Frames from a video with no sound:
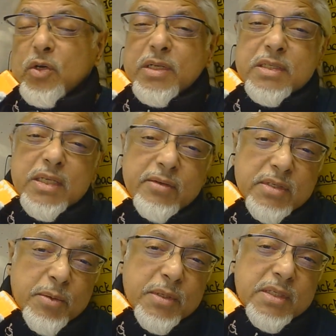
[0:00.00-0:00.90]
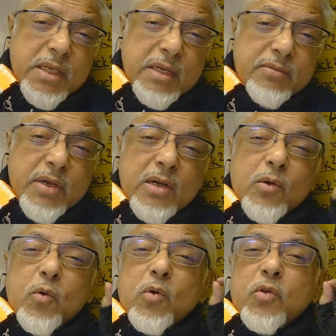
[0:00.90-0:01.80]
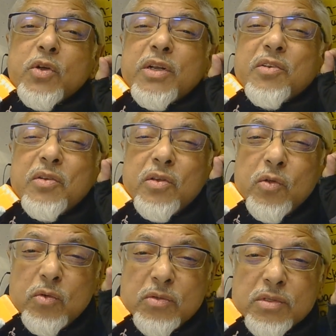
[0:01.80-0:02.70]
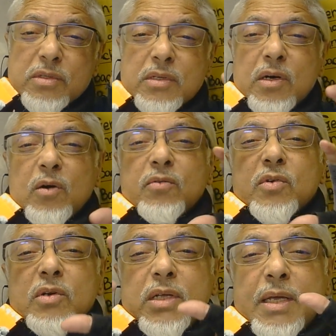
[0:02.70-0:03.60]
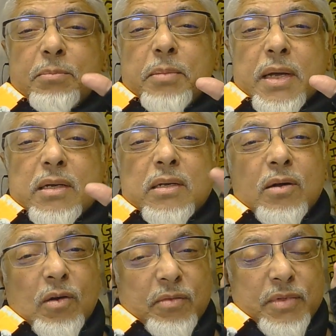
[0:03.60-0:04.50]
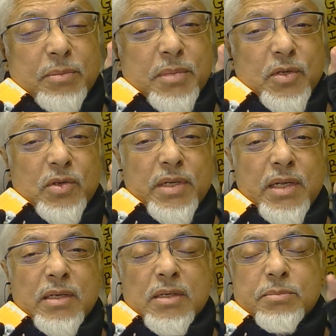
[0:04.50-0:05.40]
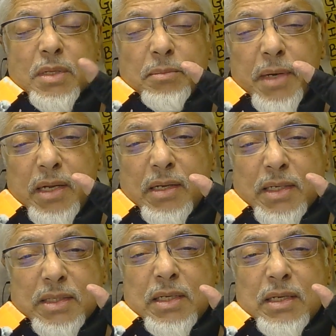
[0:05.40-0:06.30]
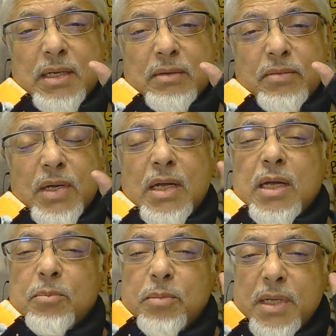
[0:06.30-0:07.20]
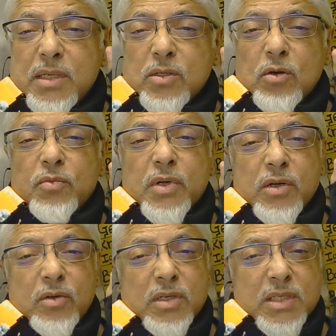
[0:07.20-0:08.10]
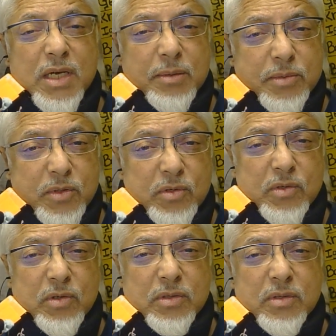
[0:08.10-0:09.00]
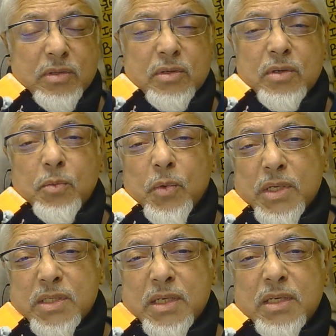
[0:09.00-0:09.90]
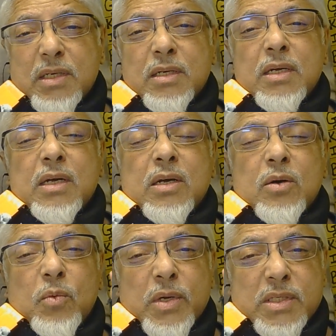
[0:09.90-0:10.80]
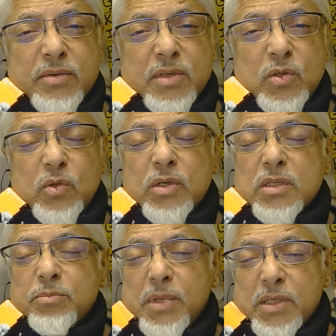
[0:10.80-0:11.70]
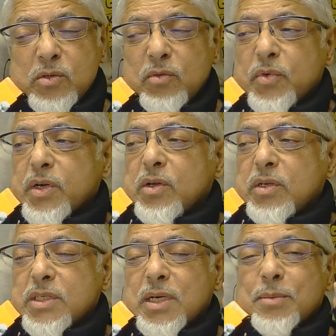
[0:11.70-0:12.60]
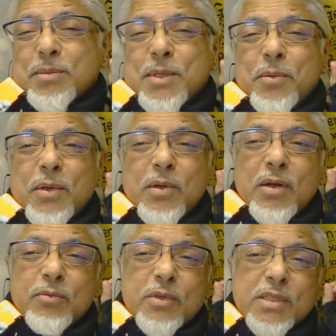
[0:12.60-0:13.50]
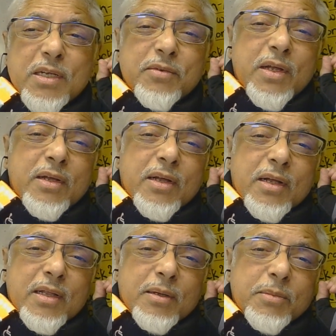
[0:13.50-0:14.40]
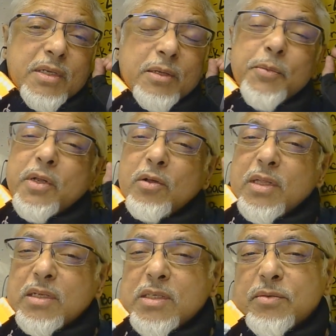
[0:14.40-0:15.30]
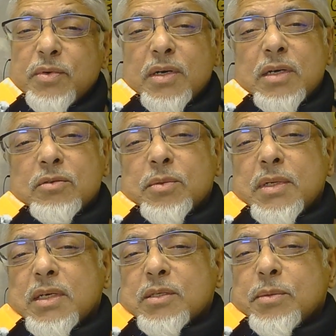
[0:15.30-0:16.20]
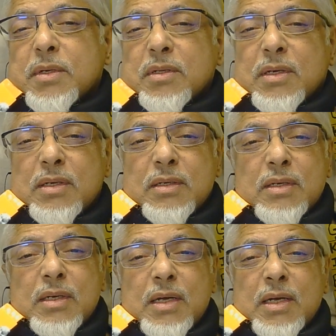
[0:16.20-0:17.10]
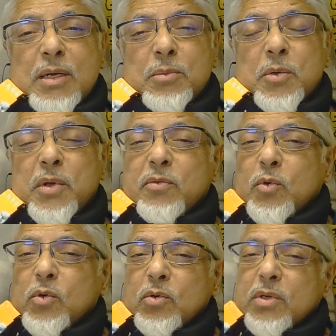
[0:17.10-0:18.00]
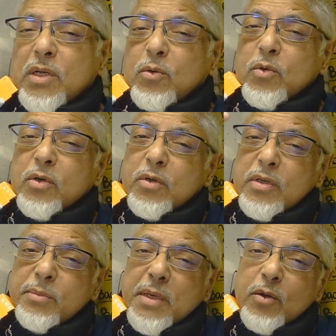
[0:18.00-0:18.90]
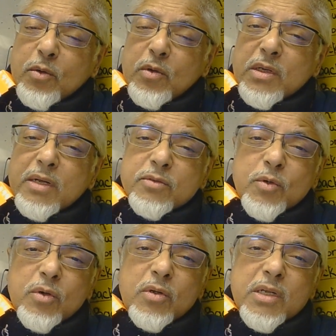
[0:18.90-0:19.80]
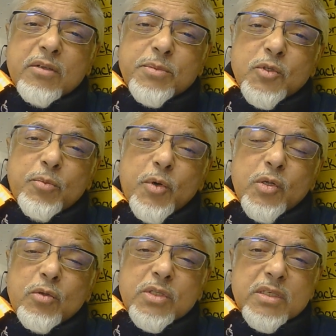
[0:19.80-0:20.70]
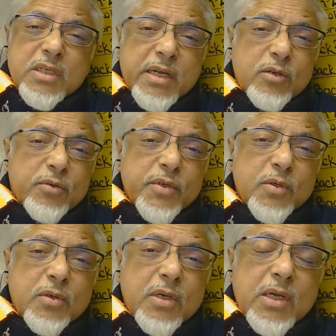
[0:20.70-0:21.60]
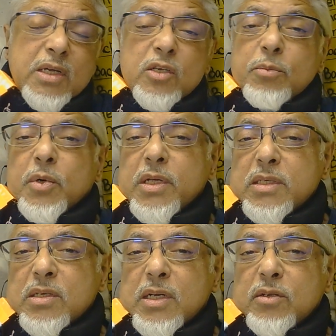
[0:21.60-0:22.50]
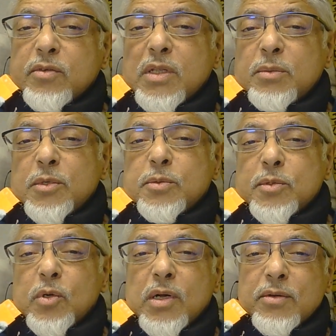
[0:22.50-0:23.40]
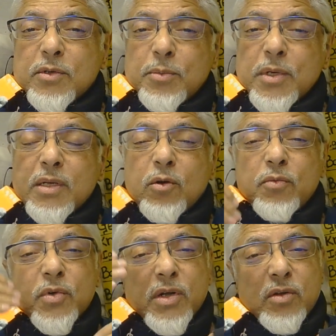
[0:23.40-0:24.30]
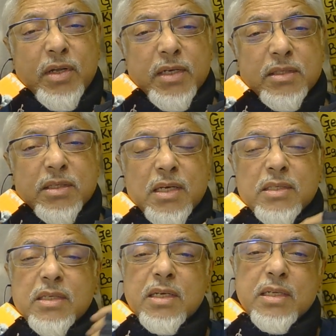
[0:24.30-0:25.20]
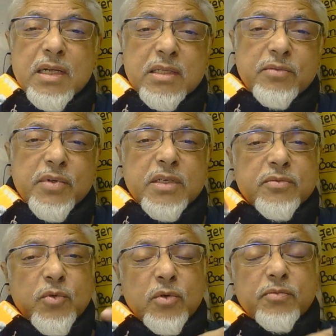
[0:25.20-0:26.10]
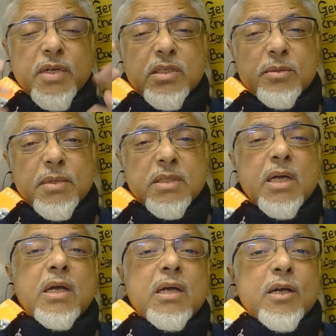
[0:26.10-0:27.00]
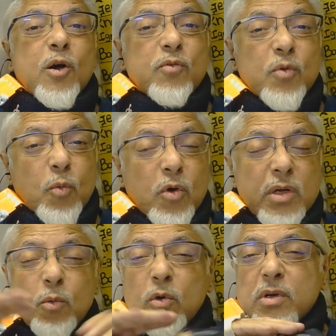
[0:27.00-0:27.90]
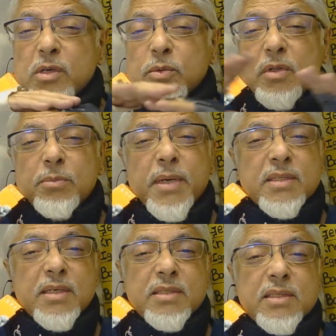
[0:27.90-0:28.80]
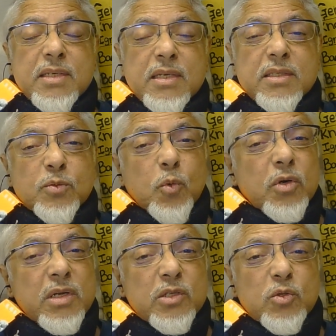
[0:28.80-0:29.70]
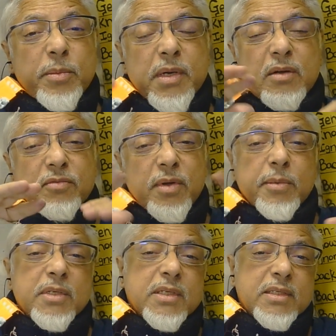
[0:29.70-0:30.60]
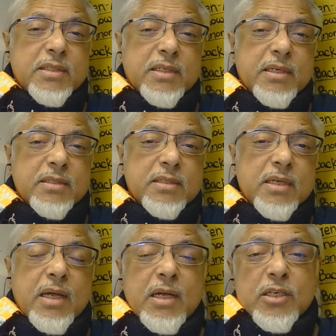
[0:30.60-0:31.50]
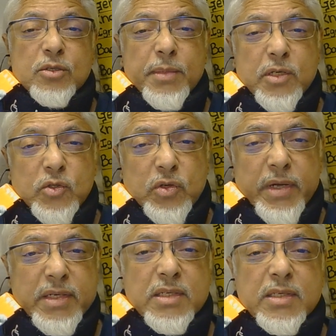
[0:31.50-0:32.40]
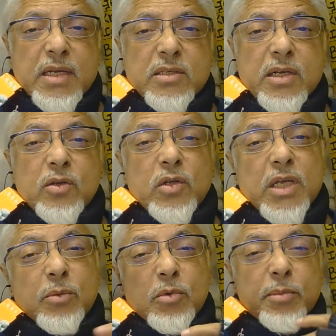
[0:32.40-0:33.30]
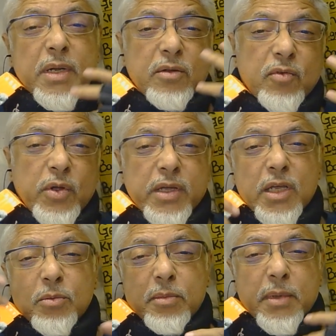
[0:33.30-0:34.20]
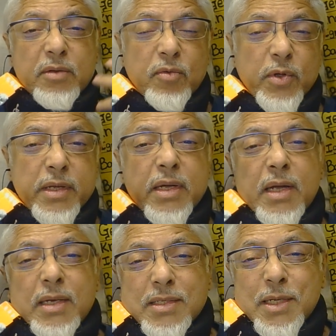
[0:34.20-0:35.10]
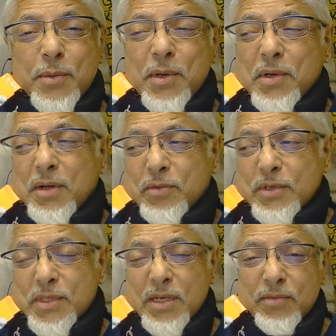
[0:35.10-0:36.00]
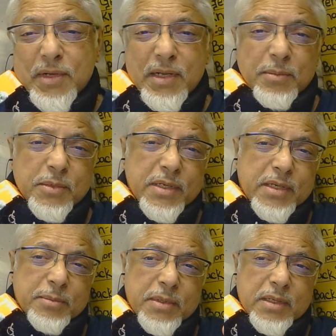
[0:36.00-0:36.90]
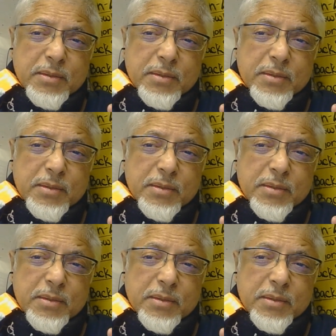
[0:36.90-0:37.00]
you can save someone's life, or you can reduce the overall impact of that particular illness. But the main lesson in life, please go for regular checkups to your doctor. Once a year, once every 2 years, please go for regular checkups. Stay well, look after yourself. Alhamdulillah. We know that shifa comes from Allah subhanahu wa ta'ala. But we have hukukullah, hukukul ibad, hukukul nafs. Hukukul nafs means your body also has a right over you. Your body has a right over you. That means you must look after your body. Go for regular exercise, eat healthy, fresh fruit, vegetables. Go for walking. Walking is one of the best exercises. Walking and swimming are fabulous exercises. So make sure you exercise regularly. Keep your blood flowing. Stay well, look after yourself. Alhamdulillah.